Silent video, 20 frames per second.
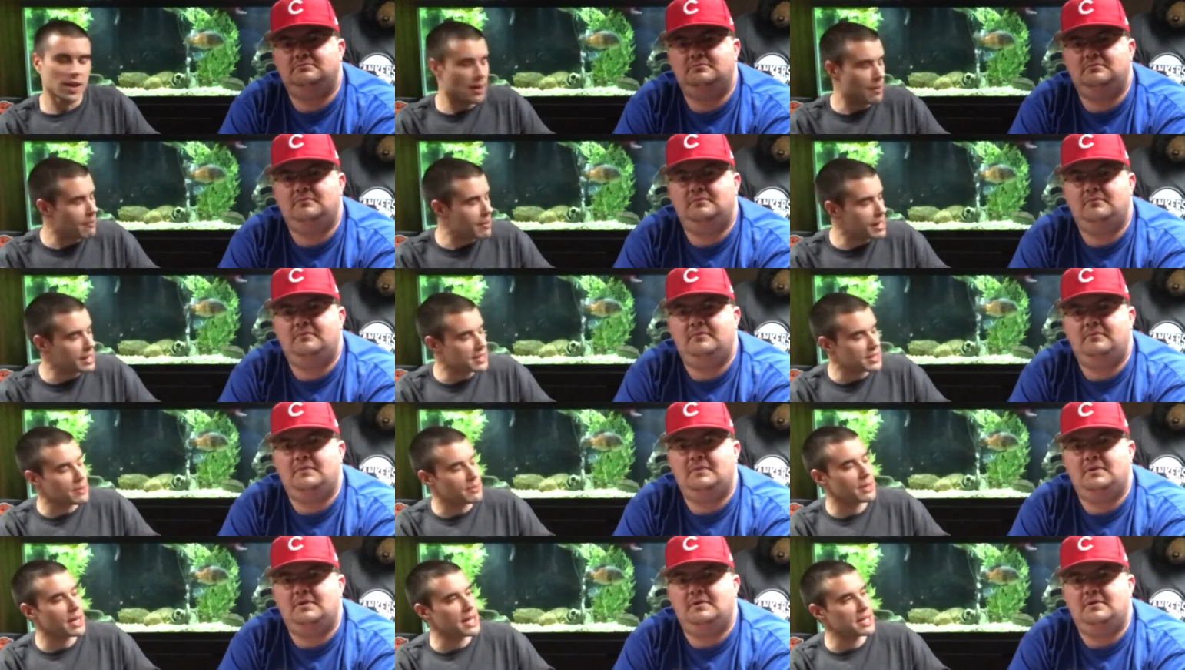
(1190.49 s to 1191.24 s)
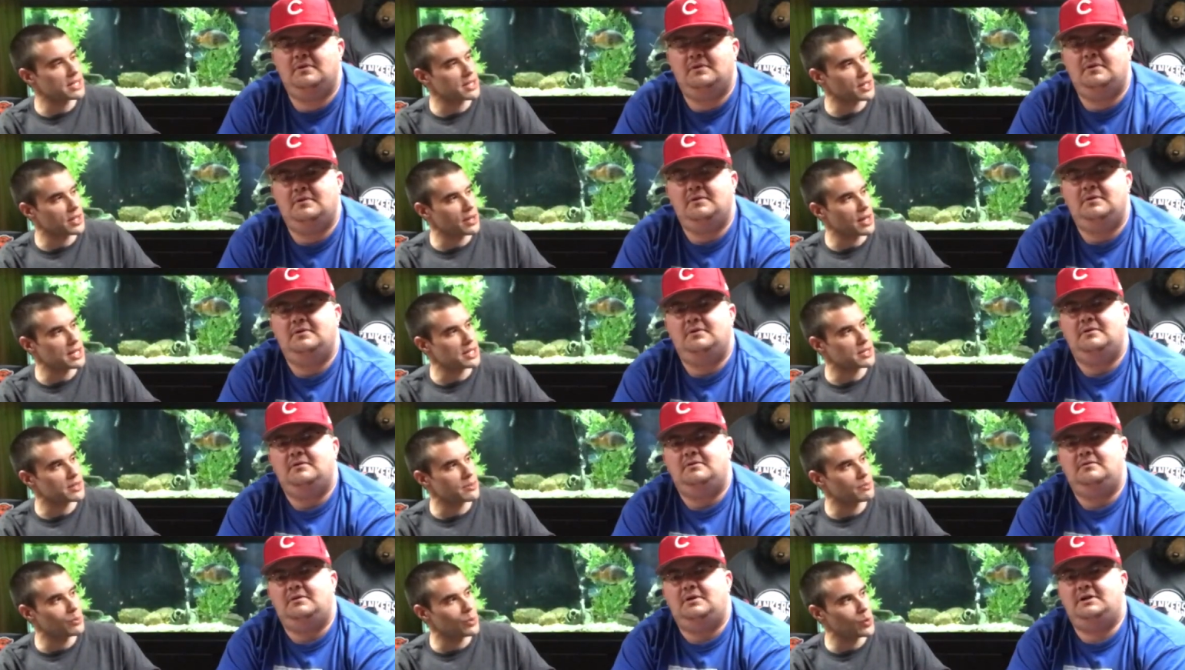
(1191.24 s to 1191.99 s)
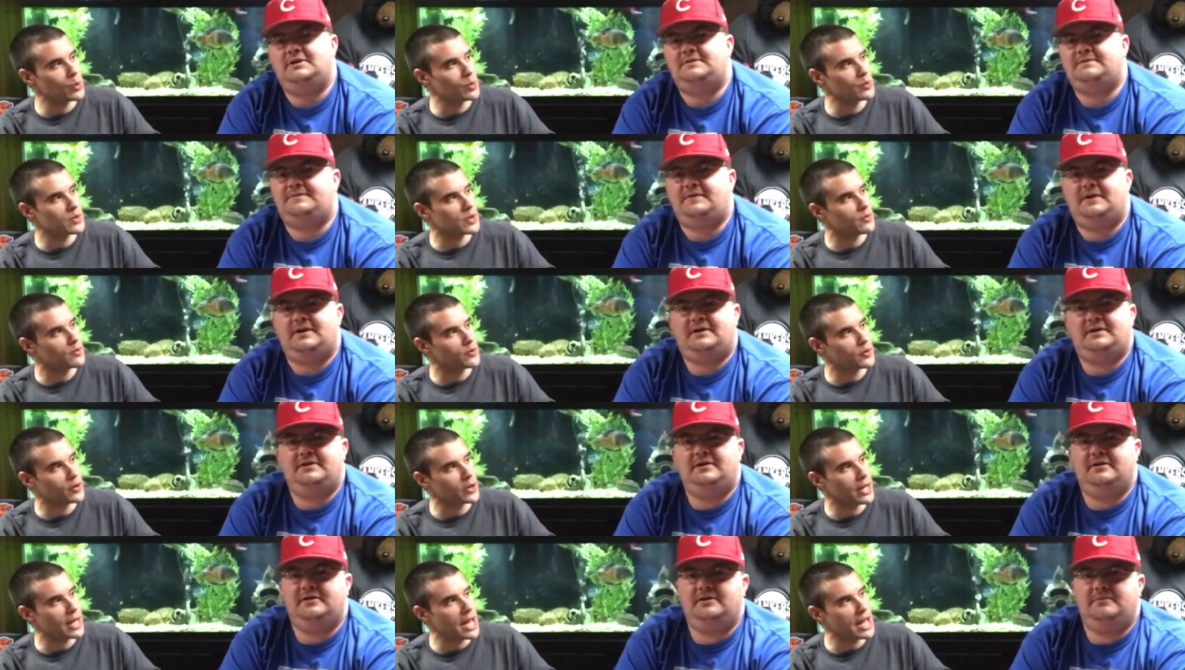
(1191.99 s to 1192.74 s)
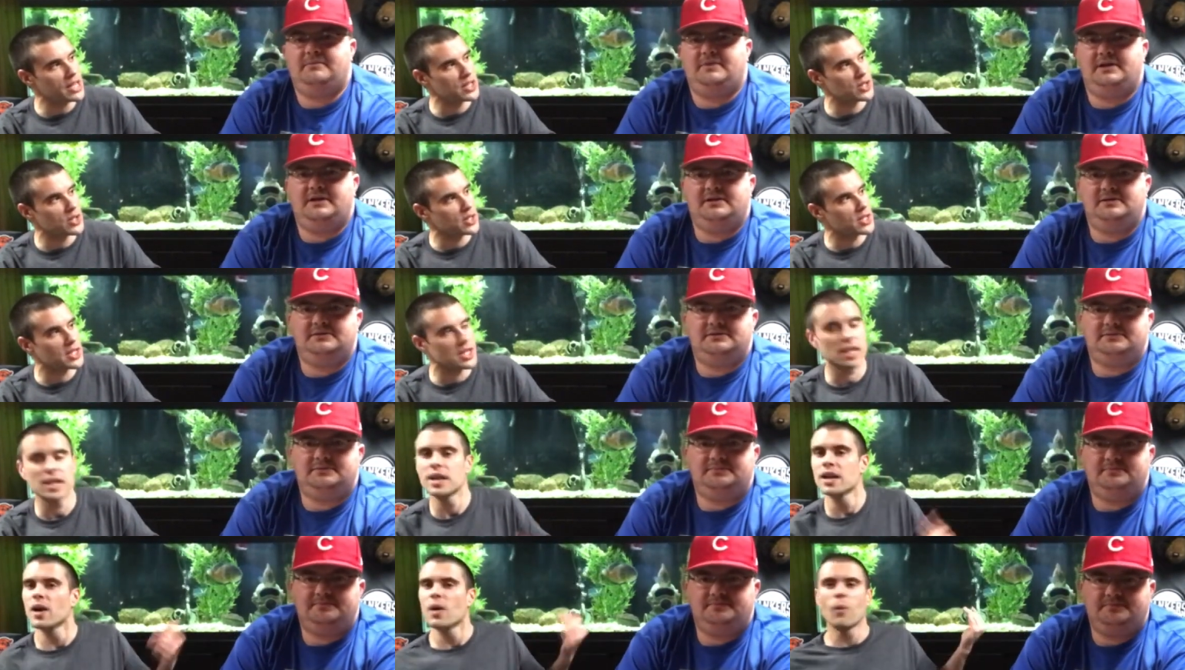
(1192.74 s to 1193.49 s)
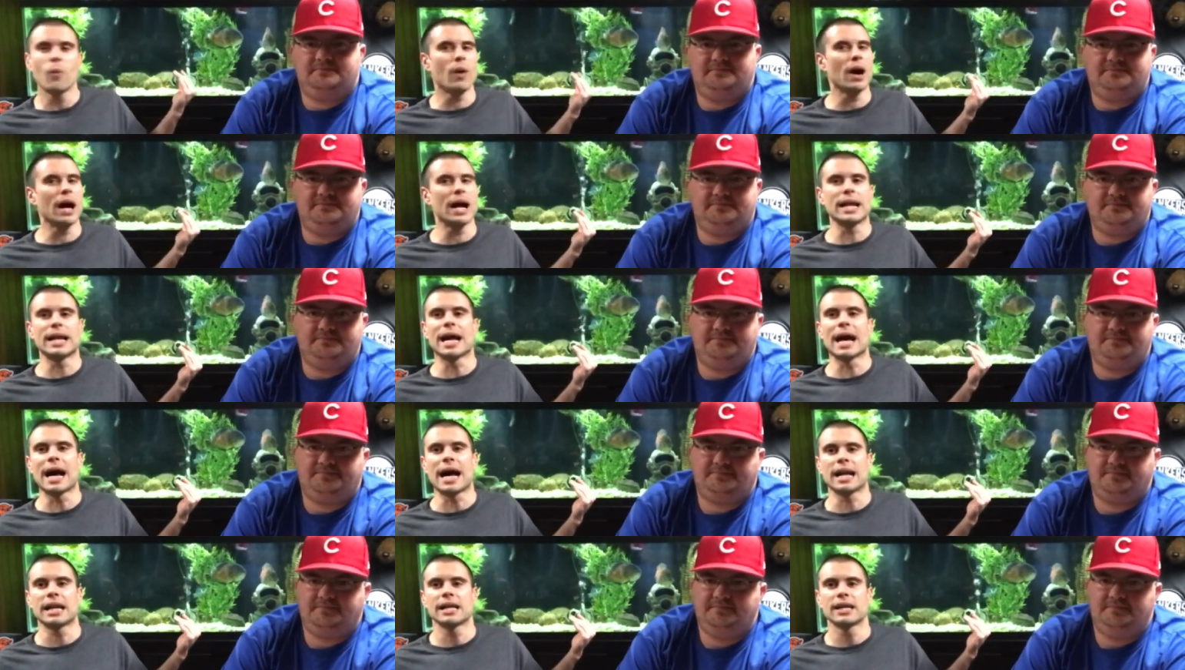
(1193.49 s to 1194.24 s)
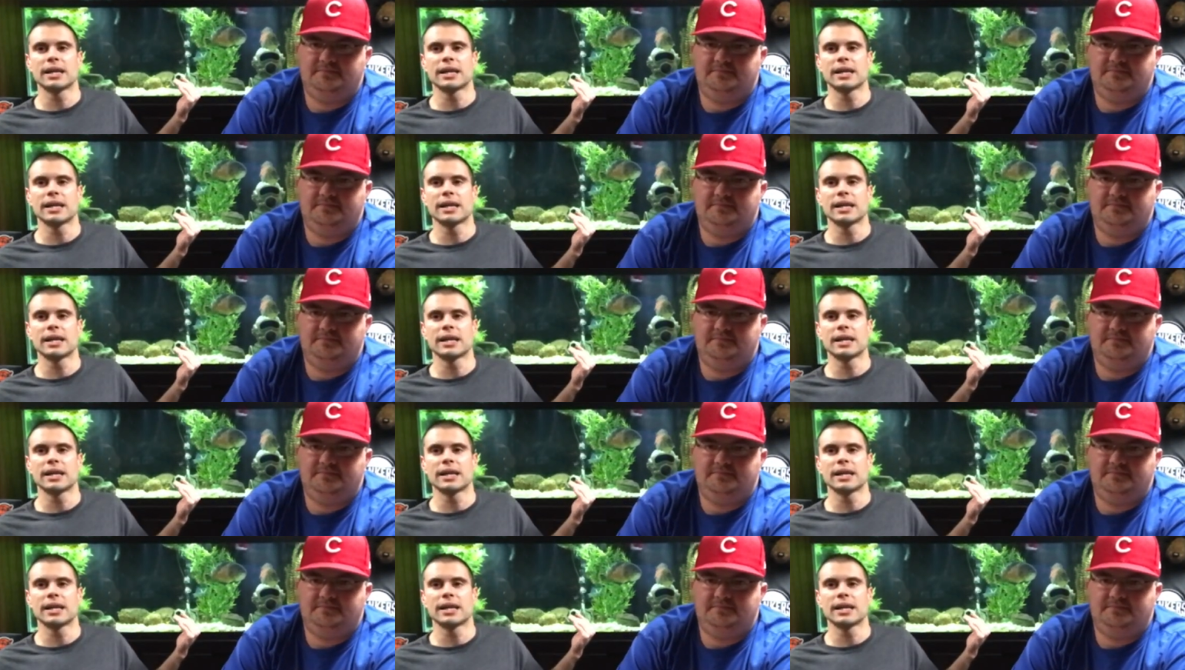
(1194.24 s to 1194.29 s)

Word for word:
Speaker 1: They've made some nice aggressive moves in free it, agency. Bears. Why not?